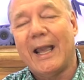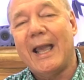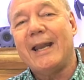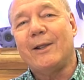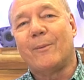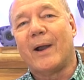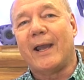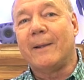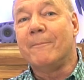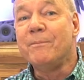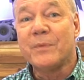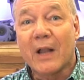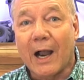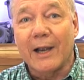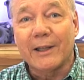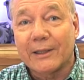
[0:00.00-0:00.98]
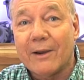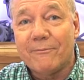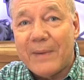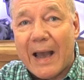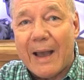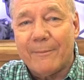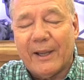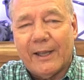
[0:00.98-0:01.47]
Anyway, I love
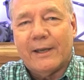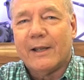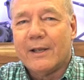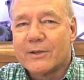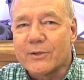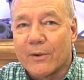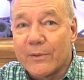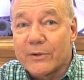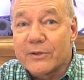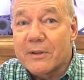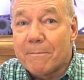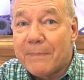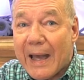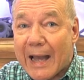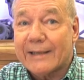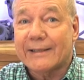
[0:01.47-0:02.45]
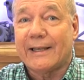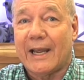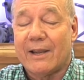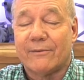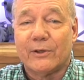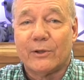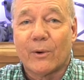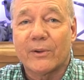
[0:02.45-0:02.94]
Batman. So there's a bat
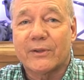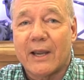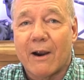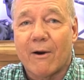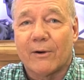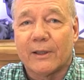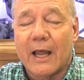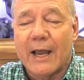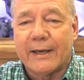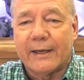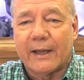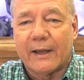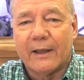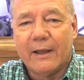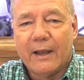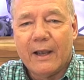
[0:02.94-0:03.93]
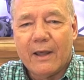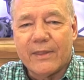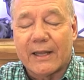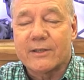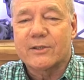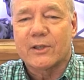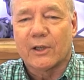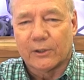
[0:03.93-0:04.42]
cave in North Carolina
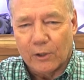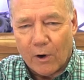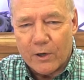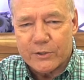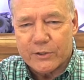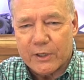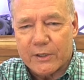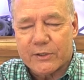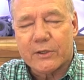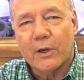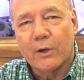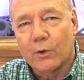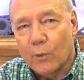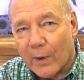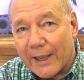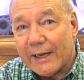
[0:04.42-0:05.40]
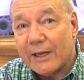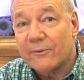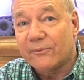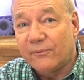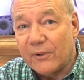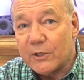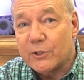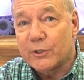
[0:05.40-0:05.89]
that's the largest granite
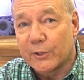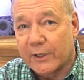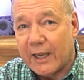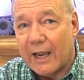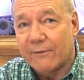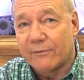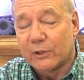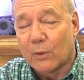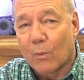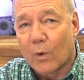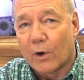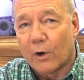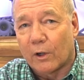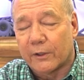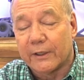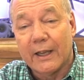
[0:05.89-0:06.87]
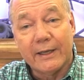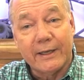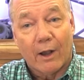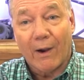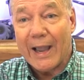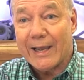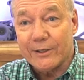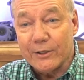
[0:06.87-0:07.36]
fissure cave in the world. Now,
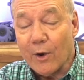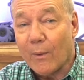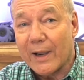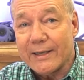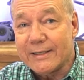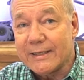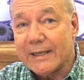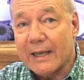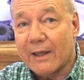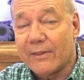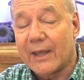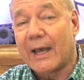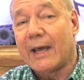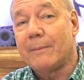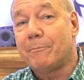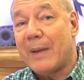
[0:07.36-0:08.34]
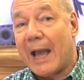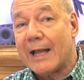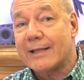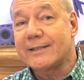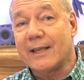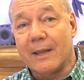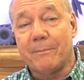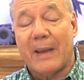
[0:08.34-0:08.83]
I had no idea that
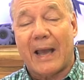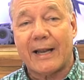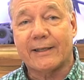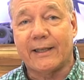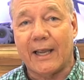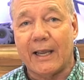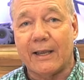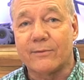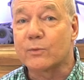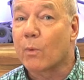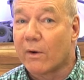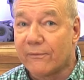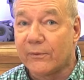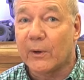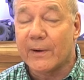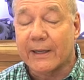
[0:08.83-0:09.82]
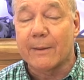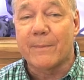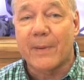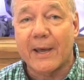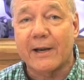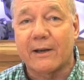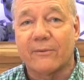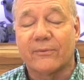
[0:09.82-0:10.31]
bats and bat caves were very
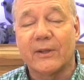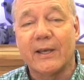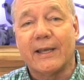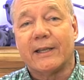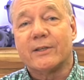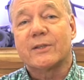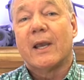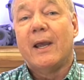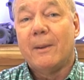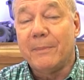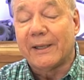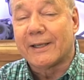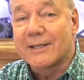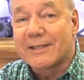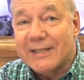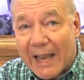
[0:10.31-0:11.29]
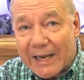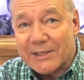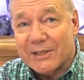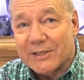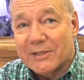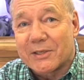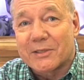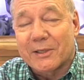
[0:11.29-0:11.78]
competitive things because
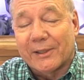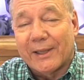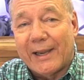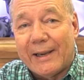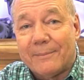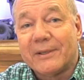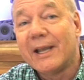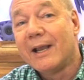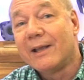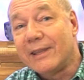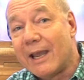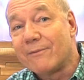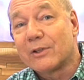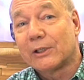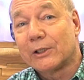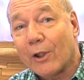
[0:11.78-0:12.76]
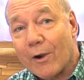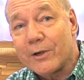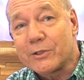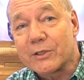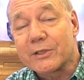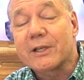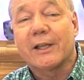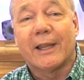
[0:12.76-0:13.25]
Texas has claimed they've the
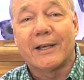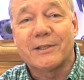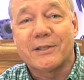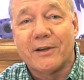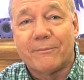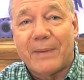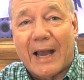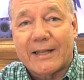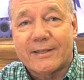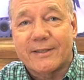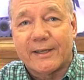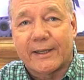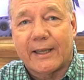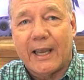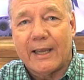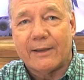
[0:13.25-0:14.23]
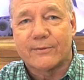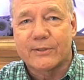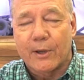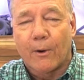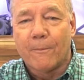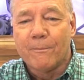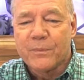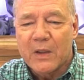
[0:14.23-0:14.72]
largest collection of bats in a cave.
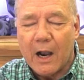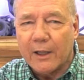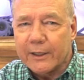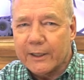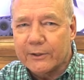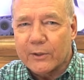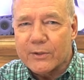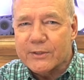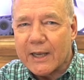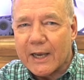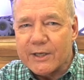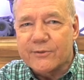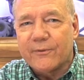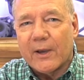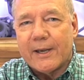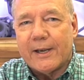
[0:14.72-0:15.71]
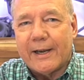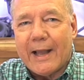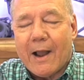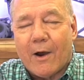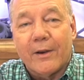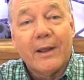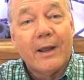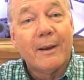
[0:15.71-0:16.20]
So I'll let those guys fight it
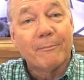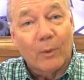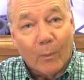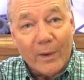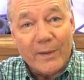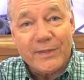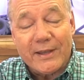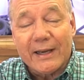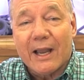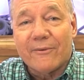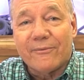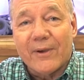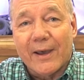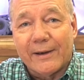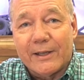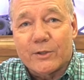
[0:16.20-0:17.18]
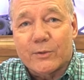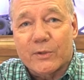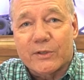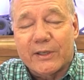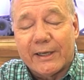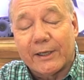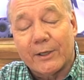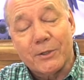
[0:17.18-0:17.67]
out. But one thing I found
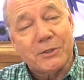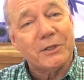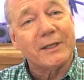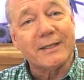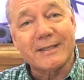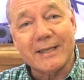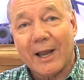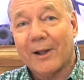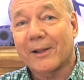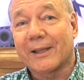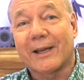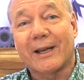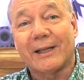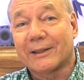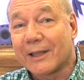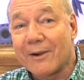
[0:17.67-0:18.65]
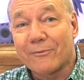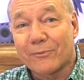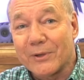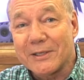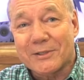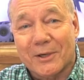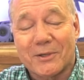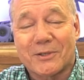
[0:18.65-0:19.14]
interesting, because you can tell that I love
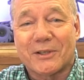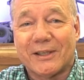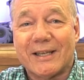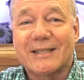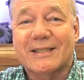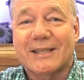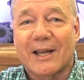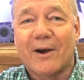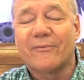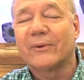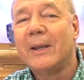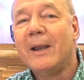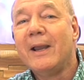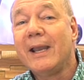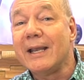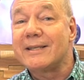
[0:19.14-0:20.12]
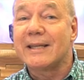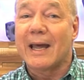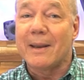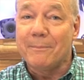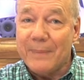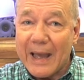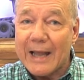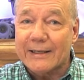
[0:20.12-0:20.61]
researching this stuff, is
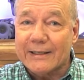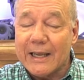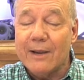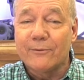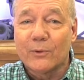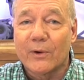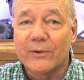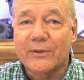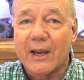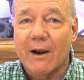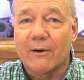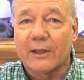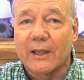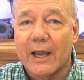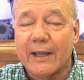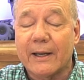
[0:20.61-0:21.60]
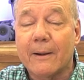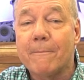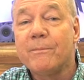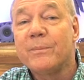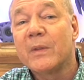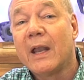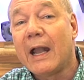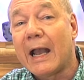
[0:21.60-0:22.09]
that Bat Cave, North Carolina
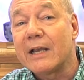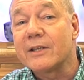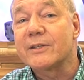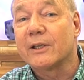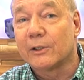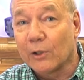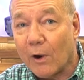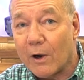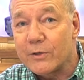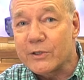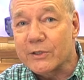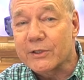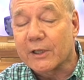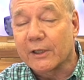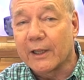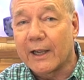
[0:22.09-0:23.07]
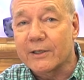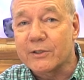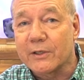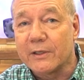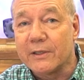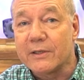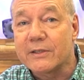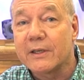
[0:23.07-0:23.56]
has the largest
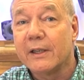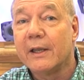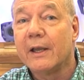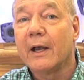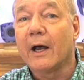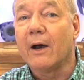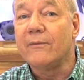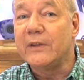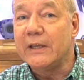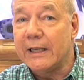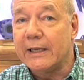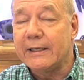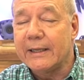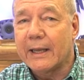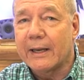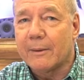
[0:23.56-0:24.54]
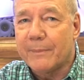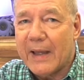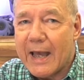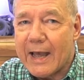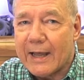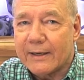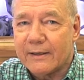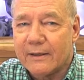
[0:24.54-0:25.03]
collections of the Indiana
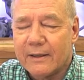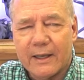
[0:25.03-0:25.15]
bat.